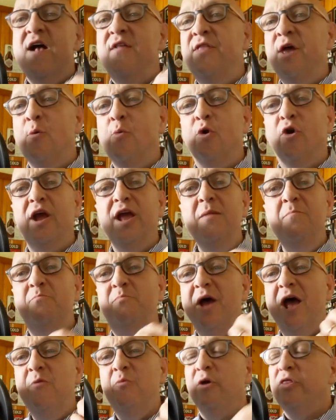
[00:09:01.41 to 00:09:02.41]
that were in
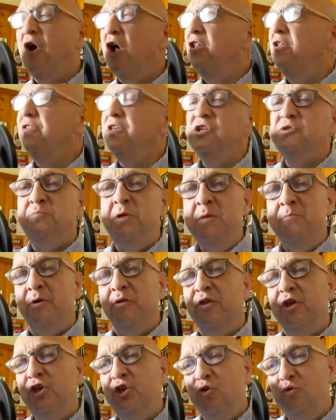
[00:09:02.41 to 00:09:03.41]
bed with all of these
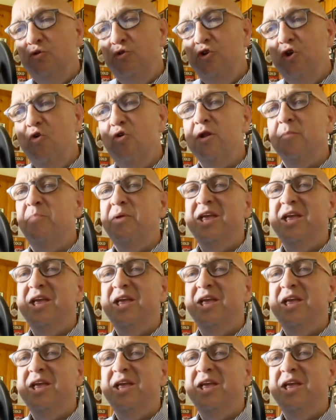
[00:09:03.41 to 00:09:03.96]
people that you knew to